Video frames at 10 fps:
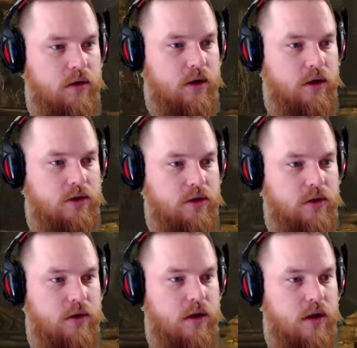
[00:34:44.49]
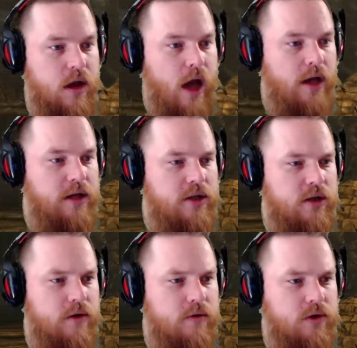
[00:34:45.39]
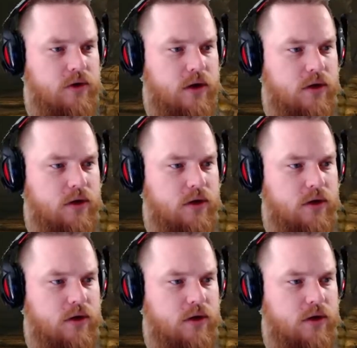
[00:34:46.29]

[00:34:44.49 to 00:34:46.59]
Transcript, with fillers: Gotcha. Hey, did y'all ever try